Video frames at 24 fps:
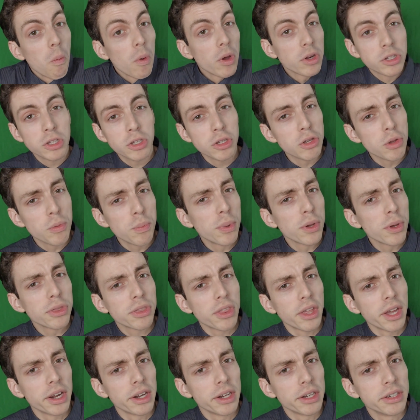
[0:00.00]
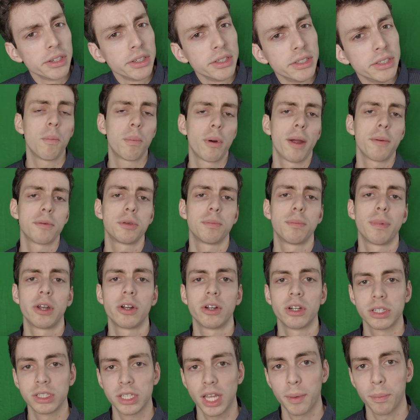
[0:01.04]
what do you put there? Or perhaps a
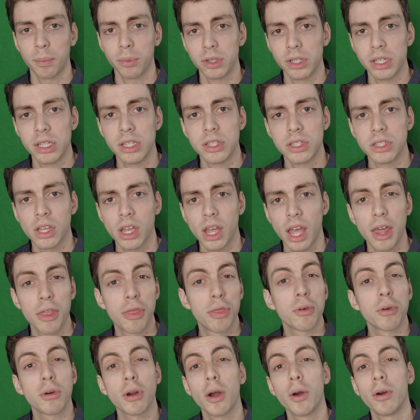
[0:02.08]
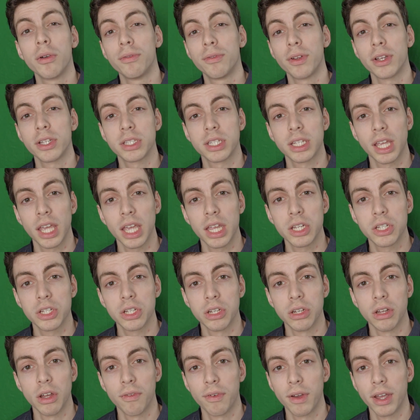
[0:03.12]
better example is a thorough
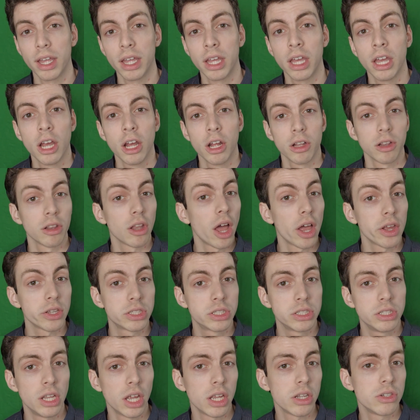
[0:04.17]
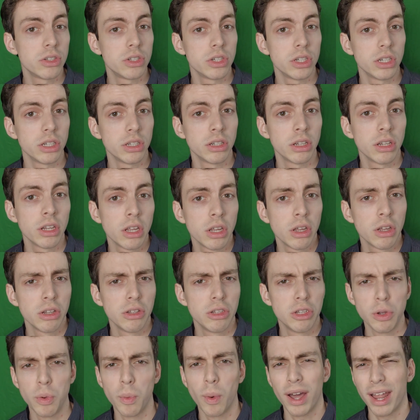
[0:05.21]
investigation of a lost dungeon.
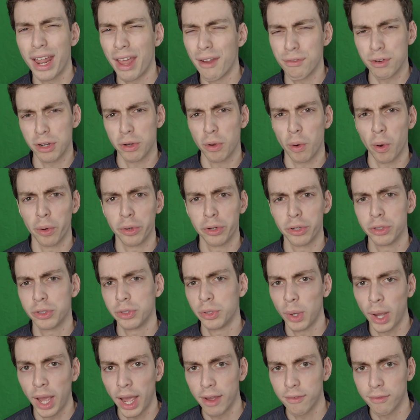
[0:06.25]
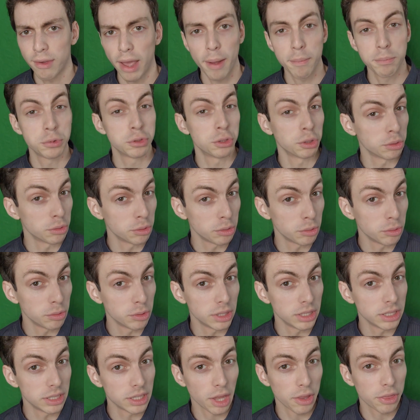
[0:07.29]
Do you want every corner to have
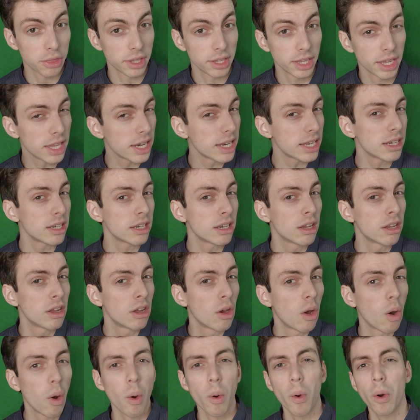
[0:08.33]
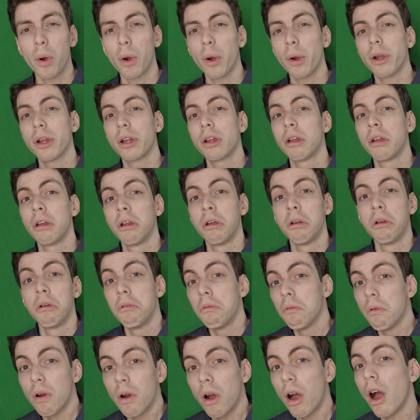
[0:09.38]
absolutely nothing in it, or
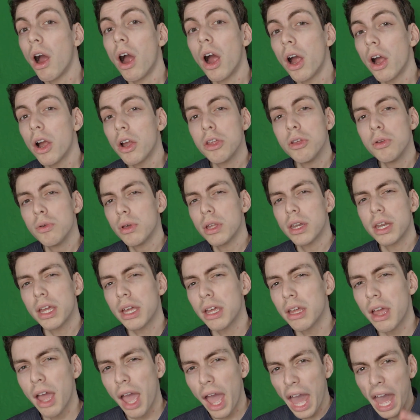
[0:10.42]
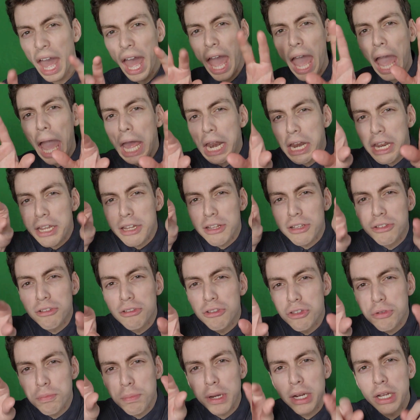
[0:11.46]
are you
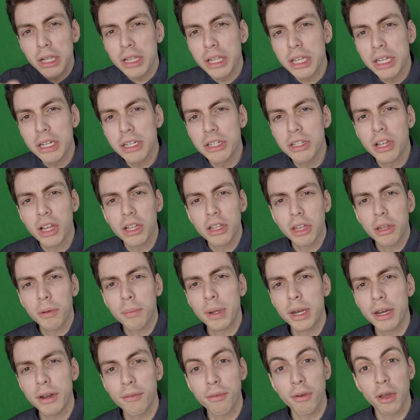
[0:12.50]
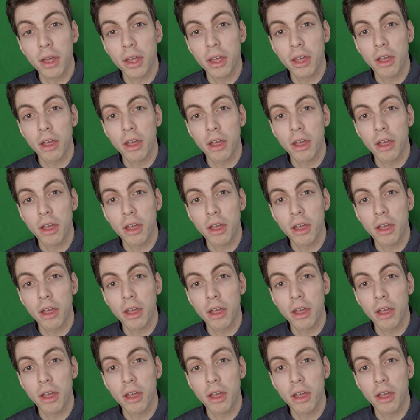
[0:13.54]
gonna sprinkle in a little bit of